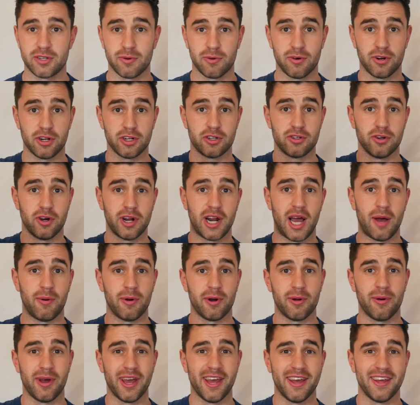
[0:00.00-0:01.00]
So we're going to throw that
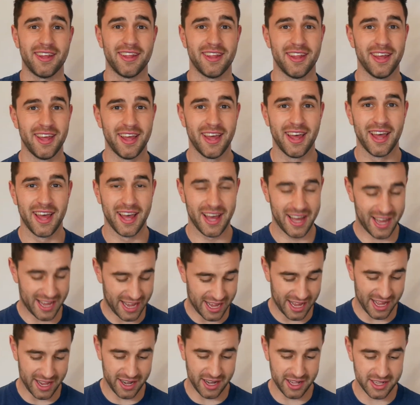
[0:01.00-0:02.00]
one away,
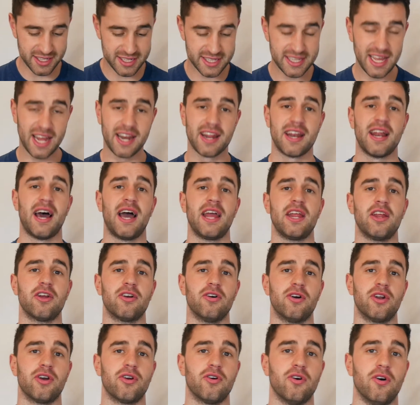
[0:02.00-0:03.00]
and instead of that you're
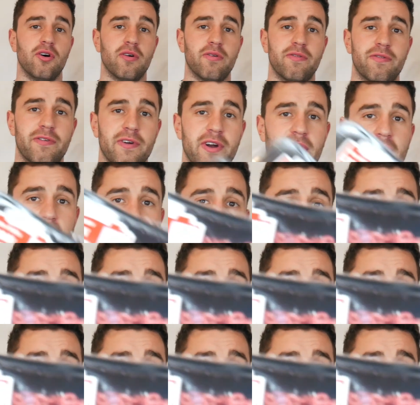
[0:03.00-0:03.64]
going to go for a